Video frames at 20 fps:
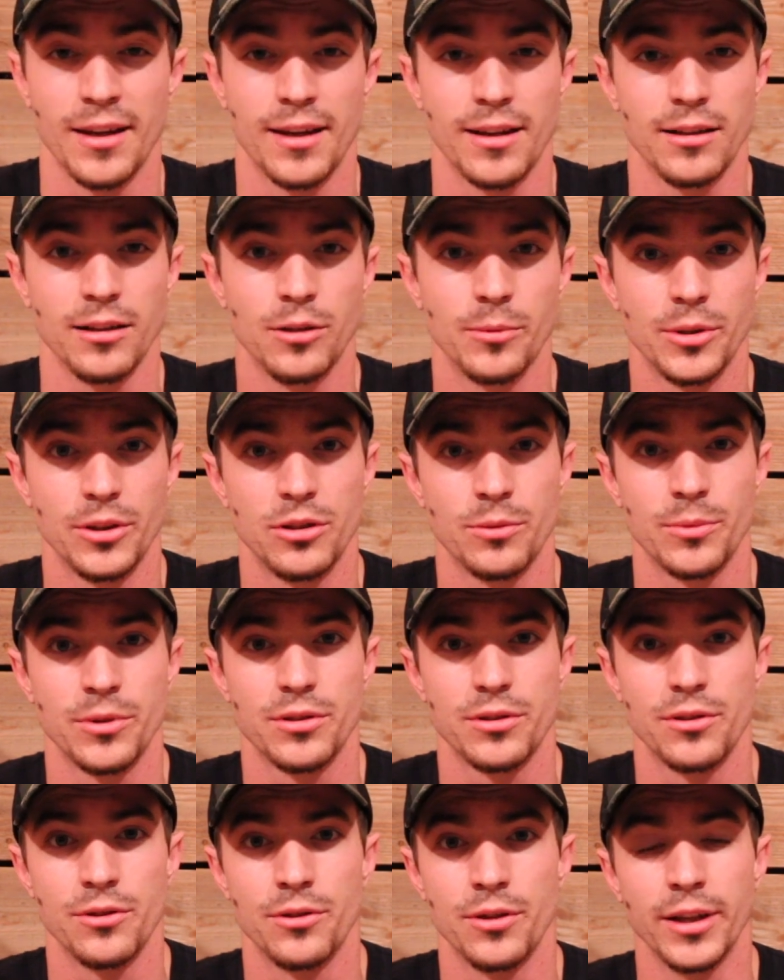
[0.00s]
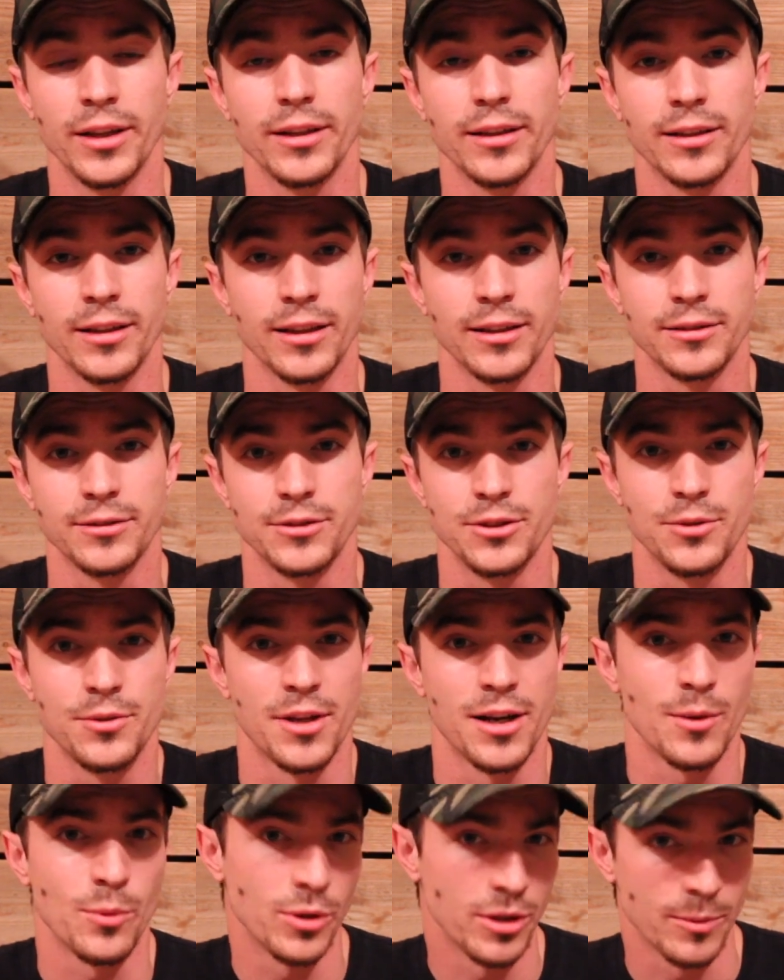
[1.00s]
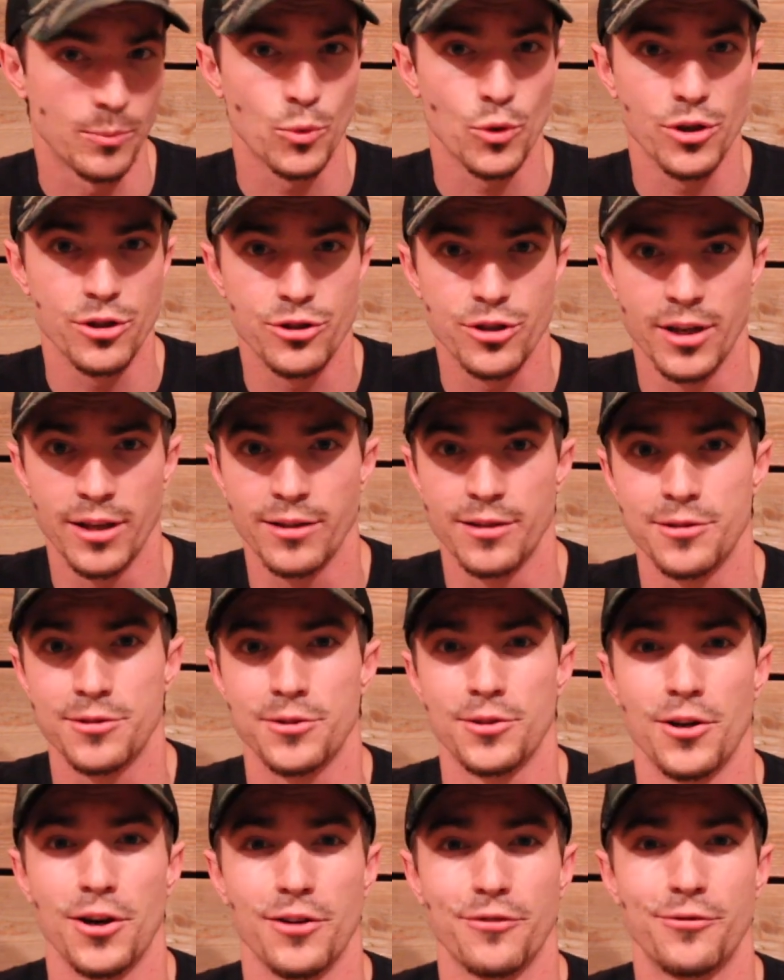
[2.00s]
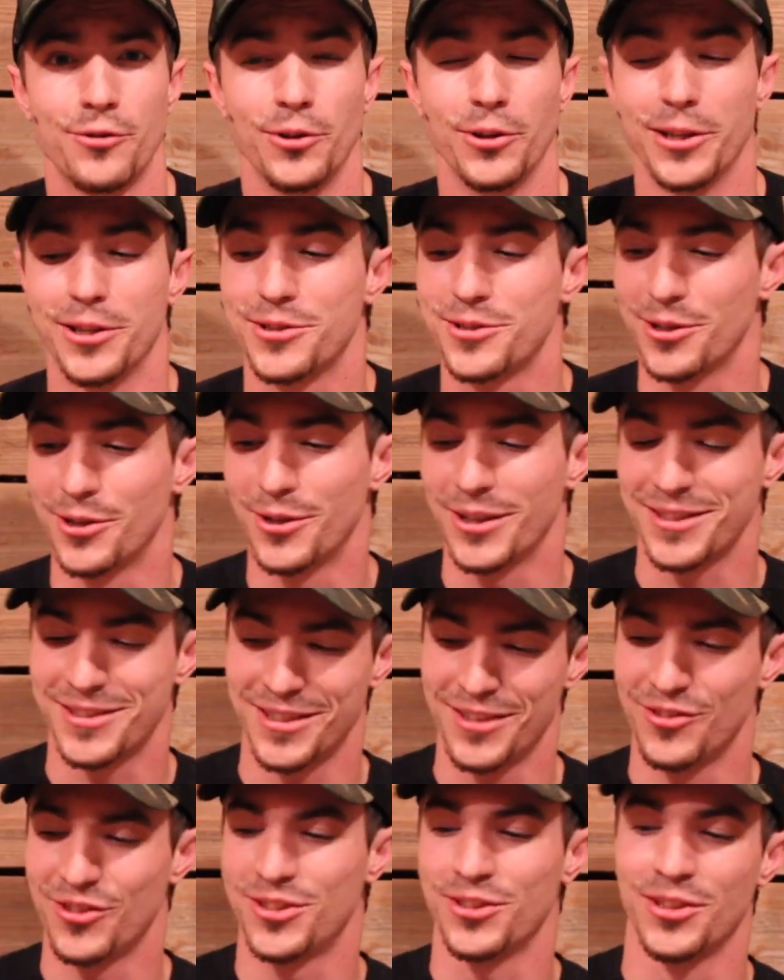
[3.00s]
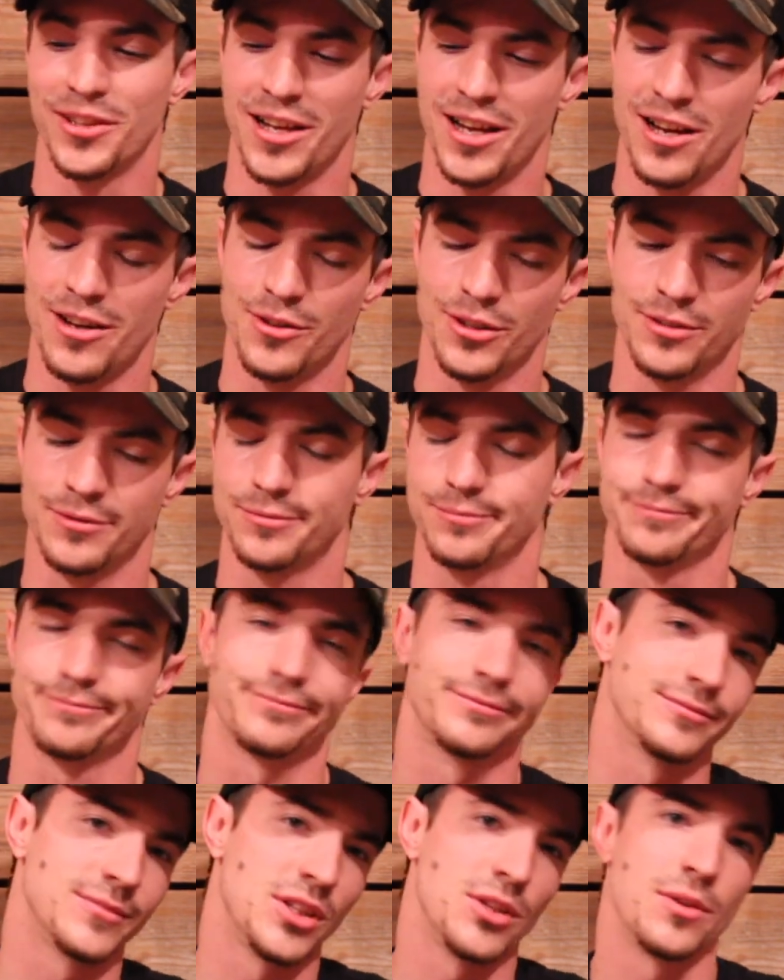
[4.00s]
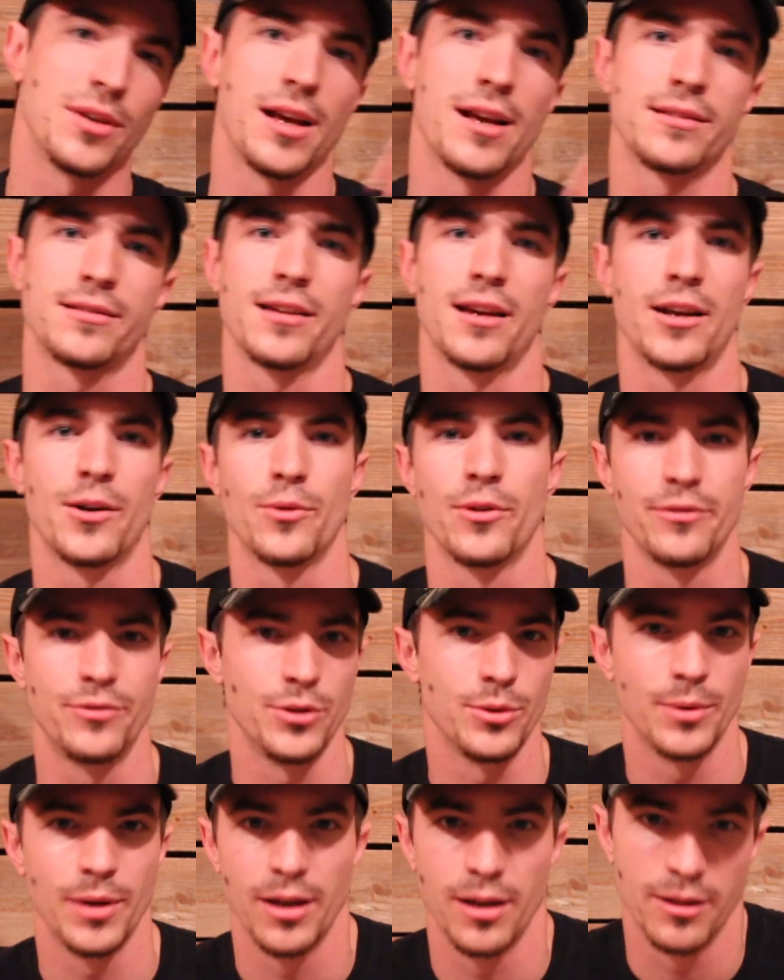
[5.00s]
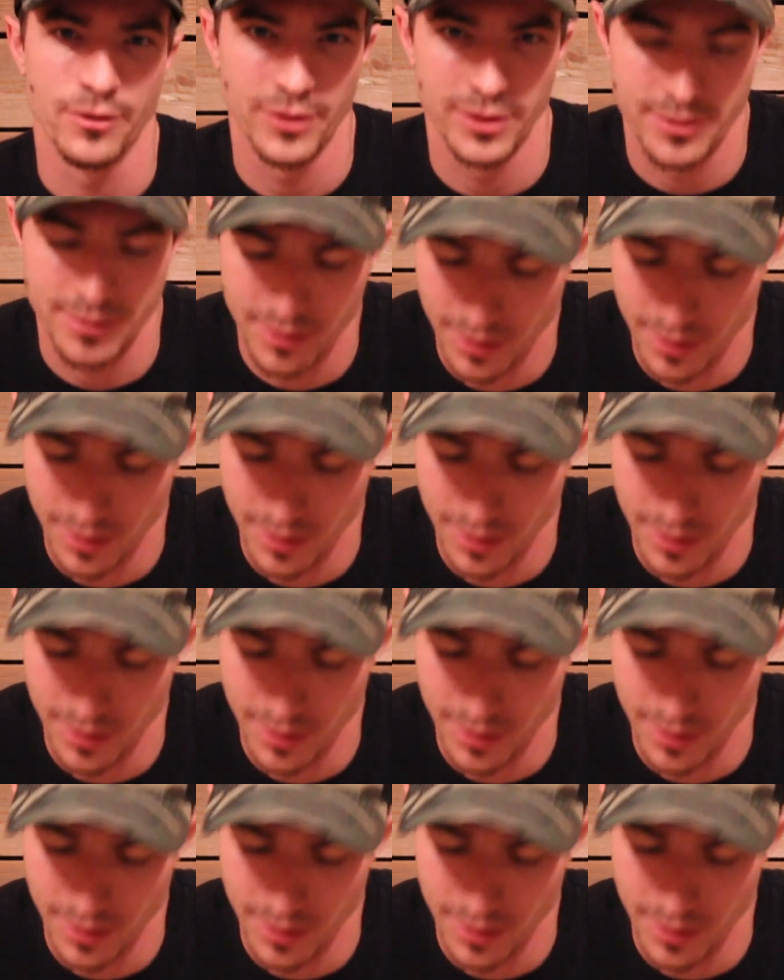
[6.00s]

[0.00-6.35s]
a little bit too much to drink, and I knew that I wouldn't appreciate the cigar fully, so I saved it till now, and you guys got a review out of it.